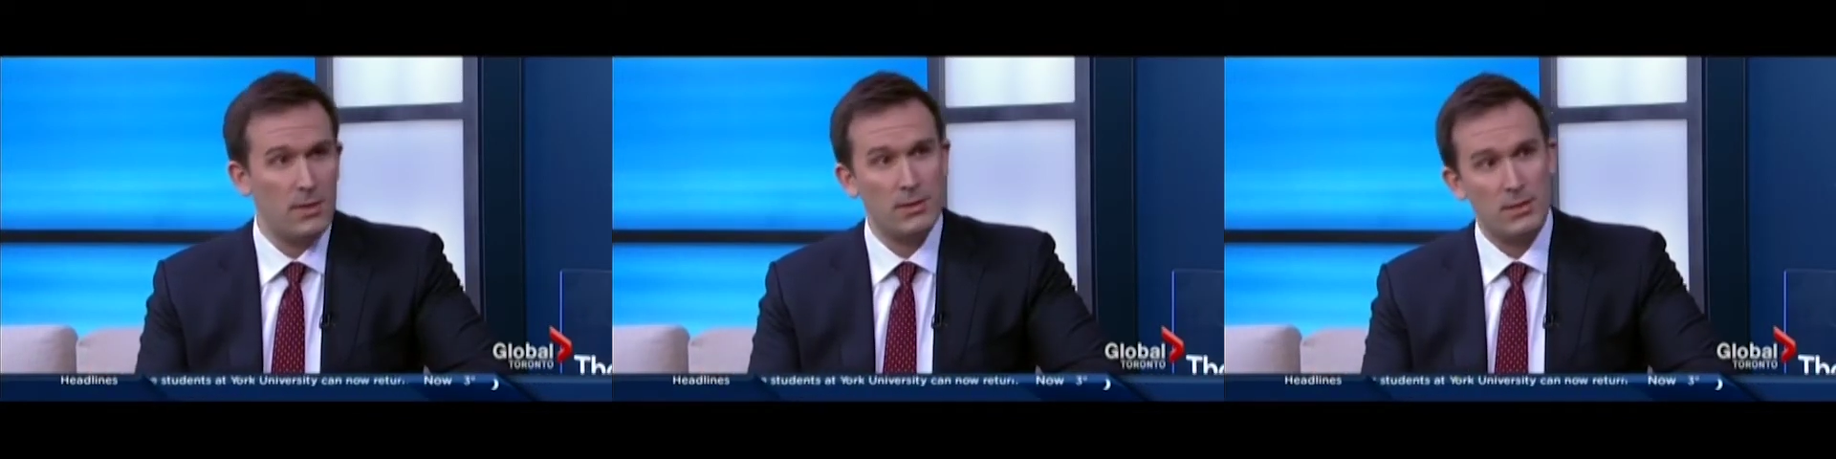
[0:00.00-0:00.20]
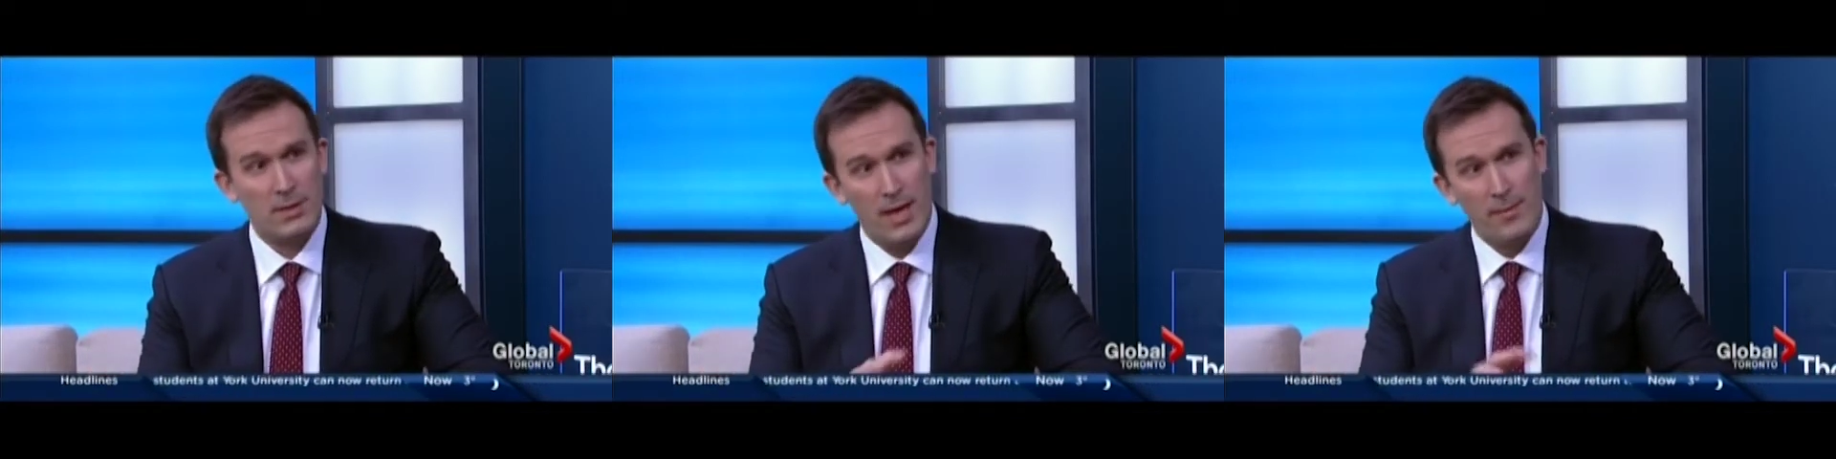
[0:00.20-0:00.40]

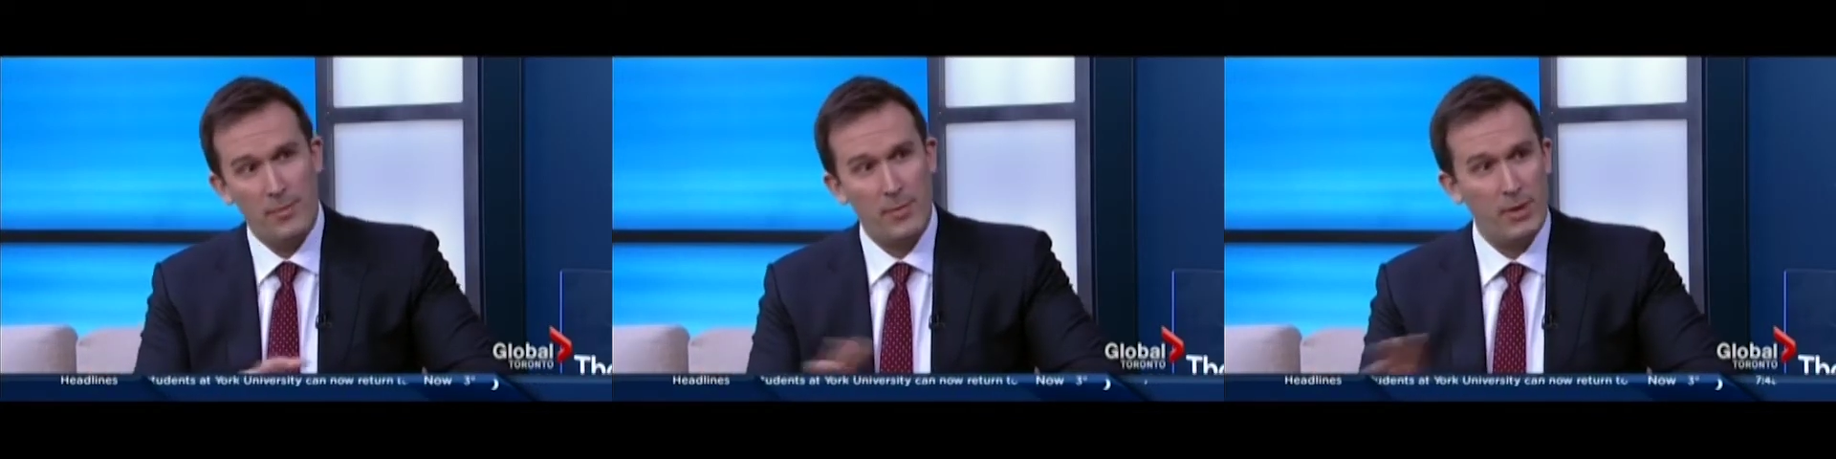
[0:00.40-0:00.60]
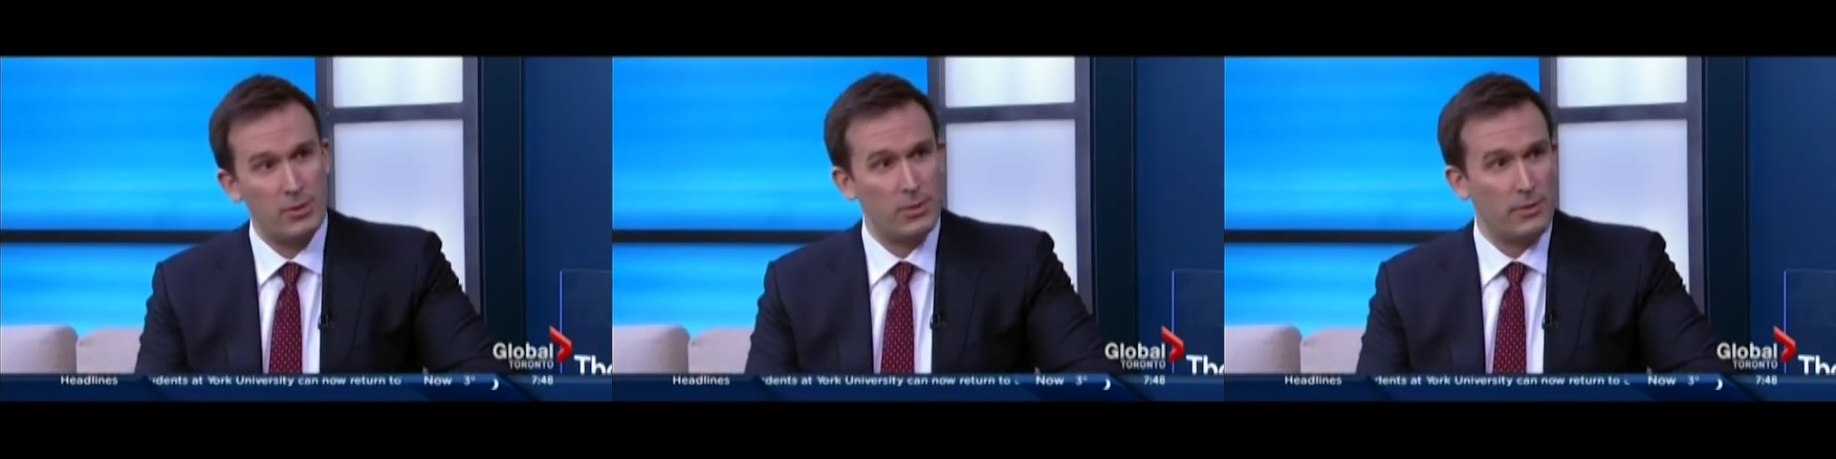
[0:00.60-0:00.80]
snap
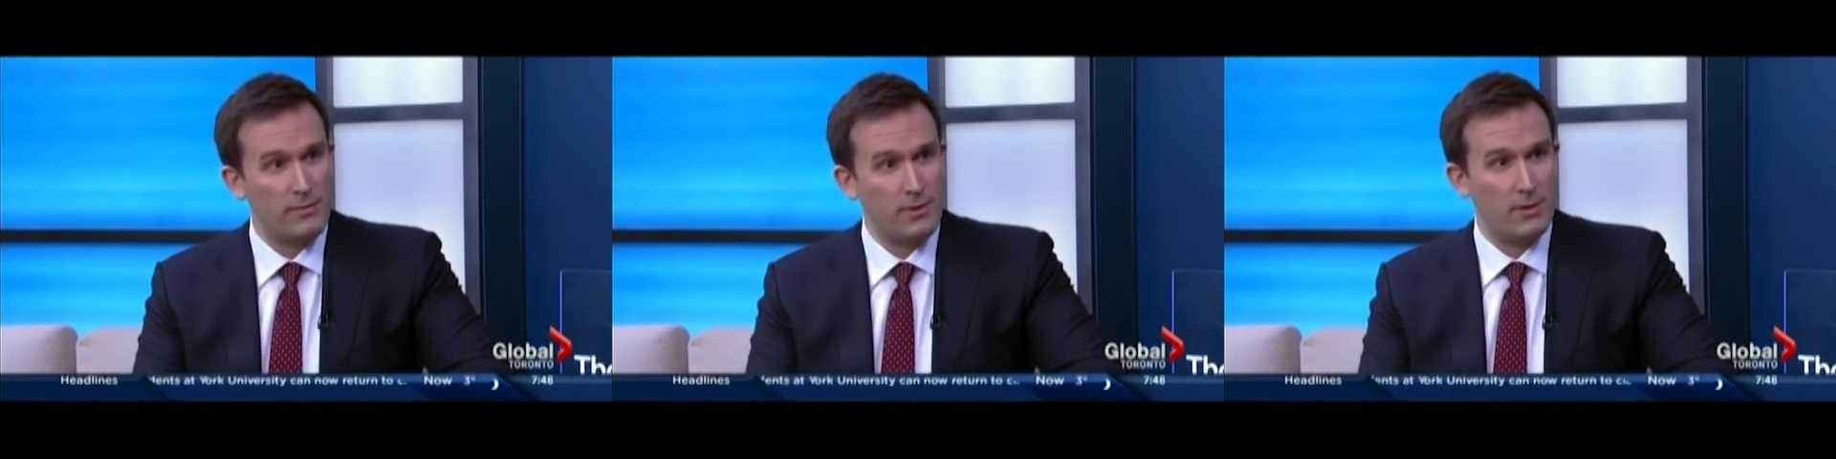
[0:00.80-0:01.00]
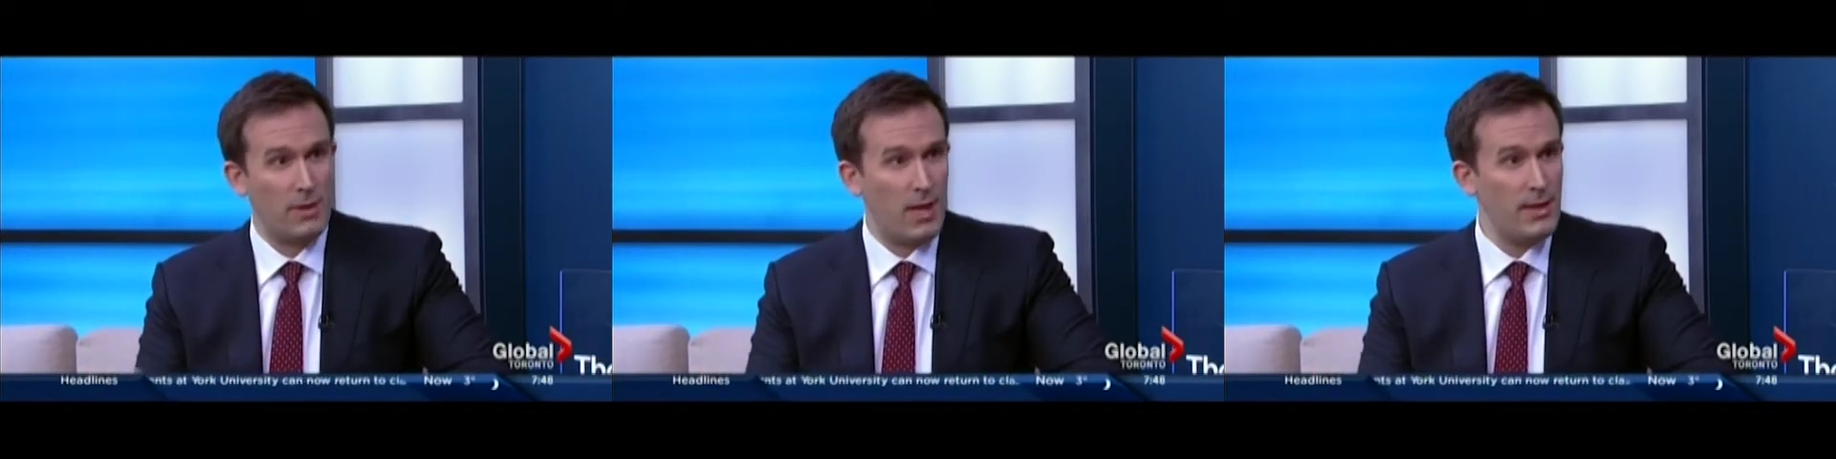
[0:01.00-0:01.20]
a picture
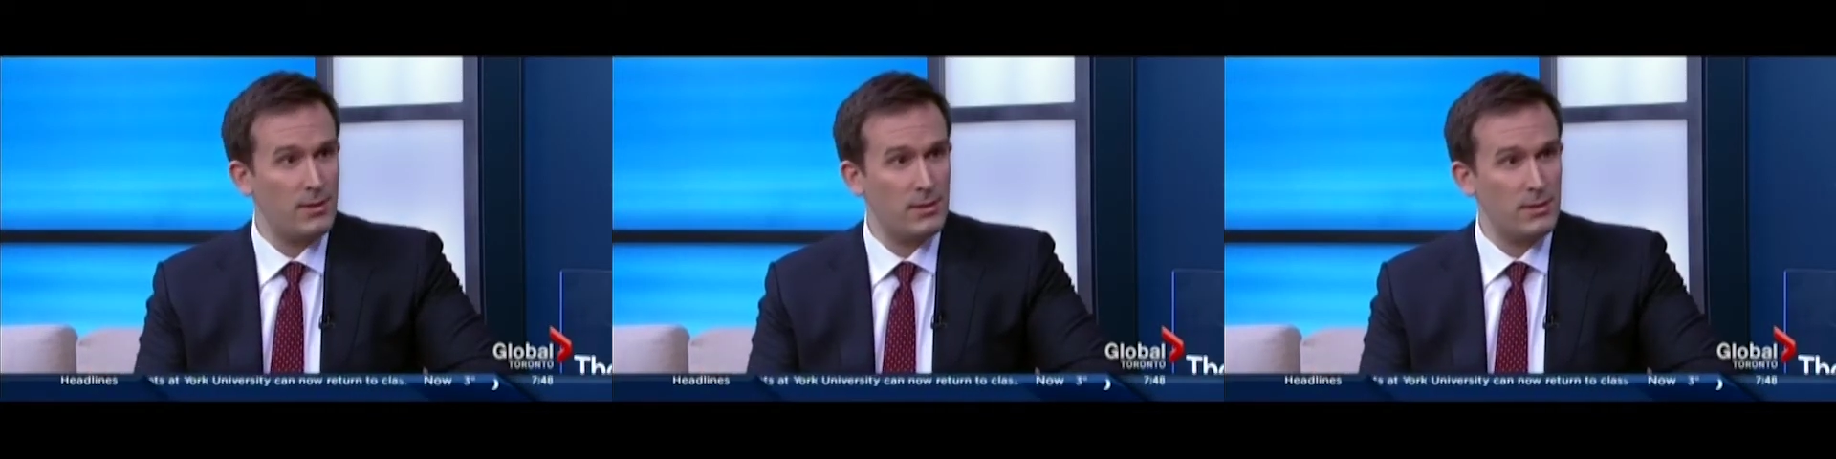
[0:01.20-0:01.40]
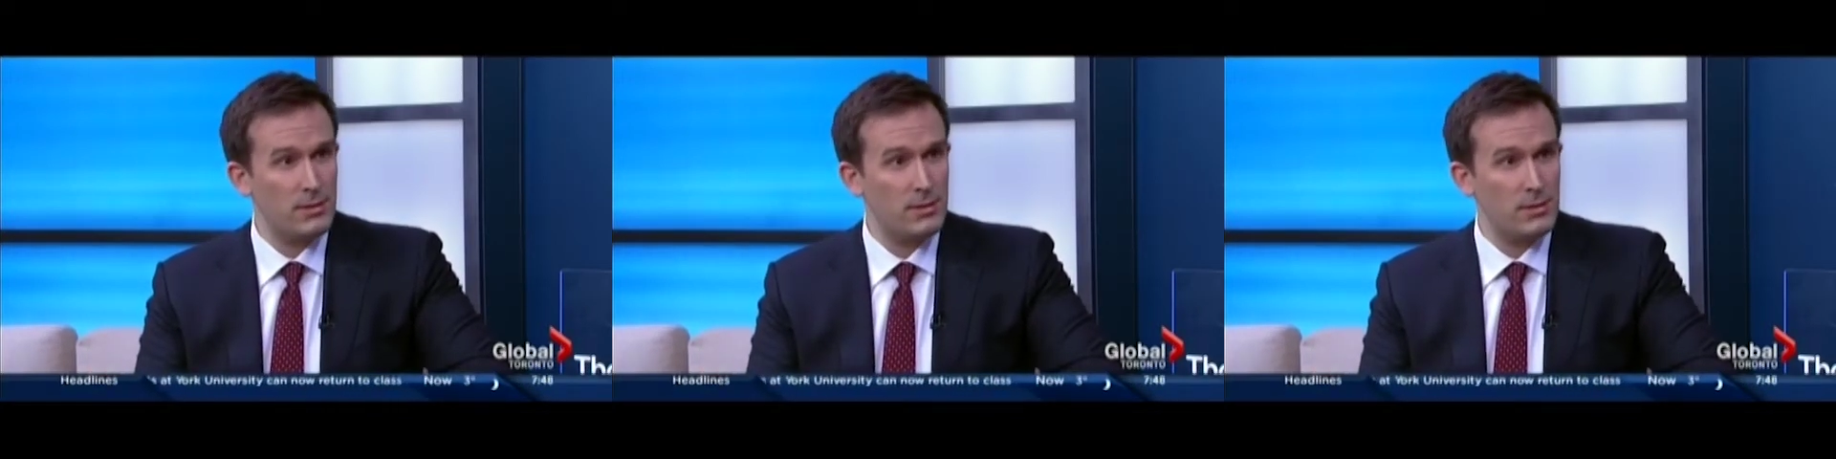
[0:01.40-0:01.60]
of their
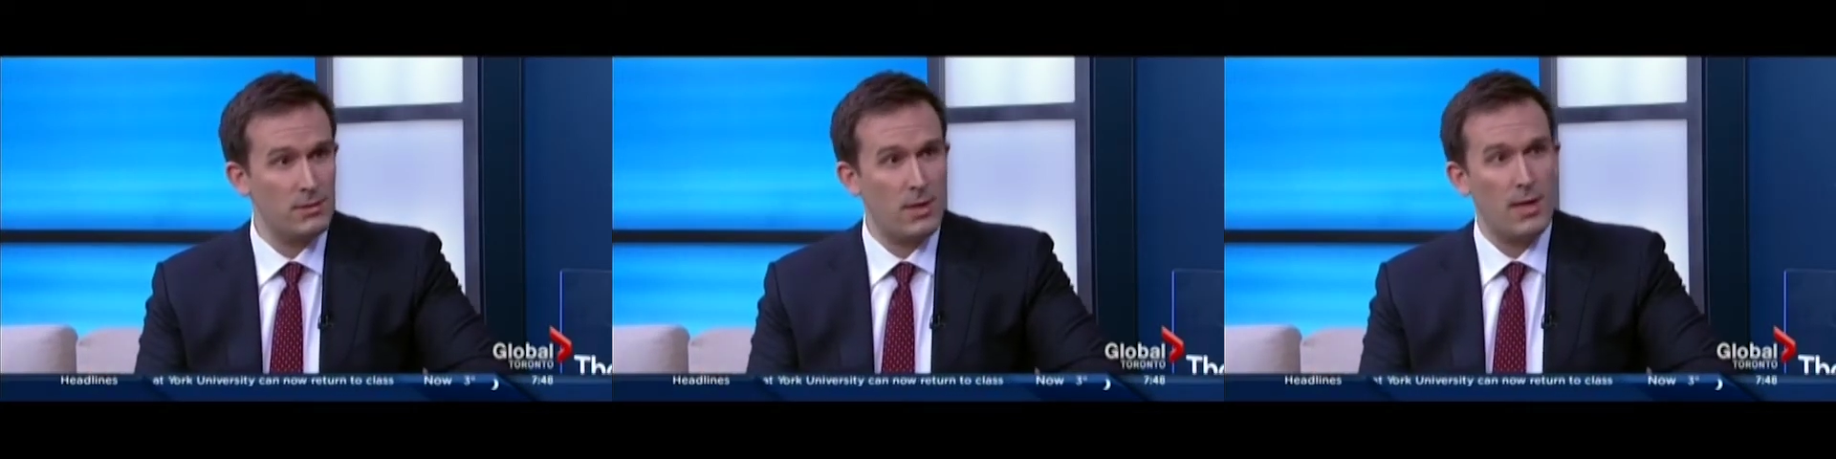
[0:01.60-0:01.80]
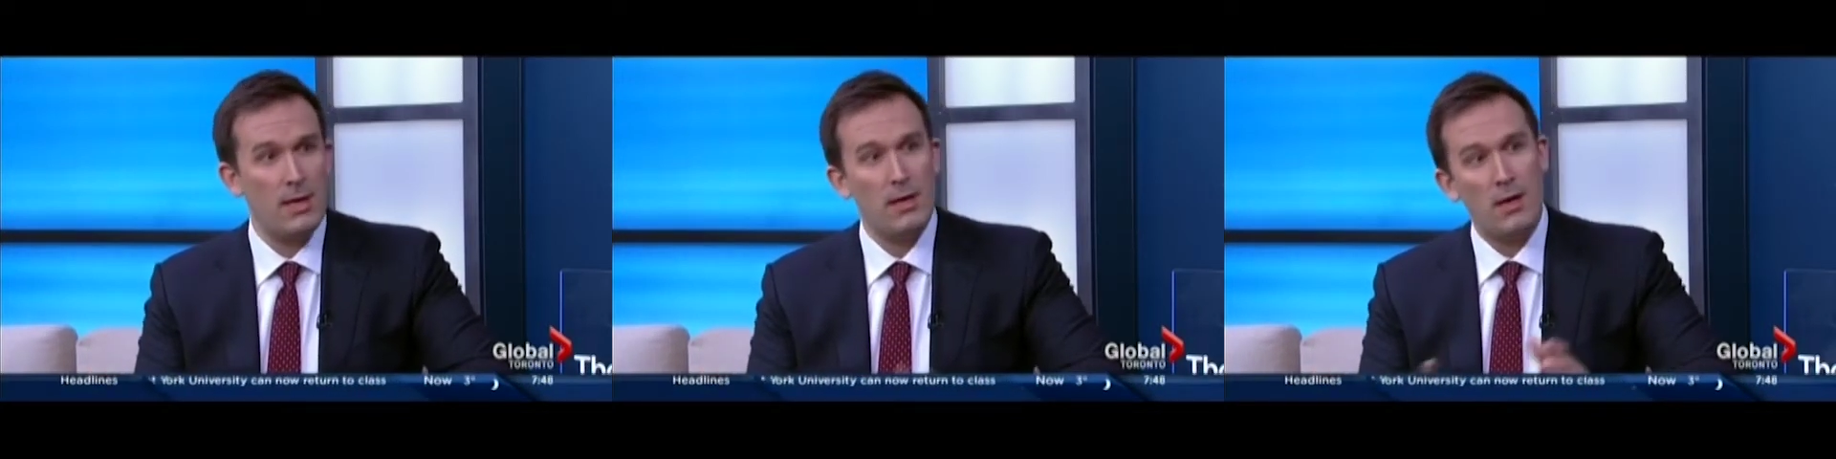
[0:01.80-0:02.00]
license,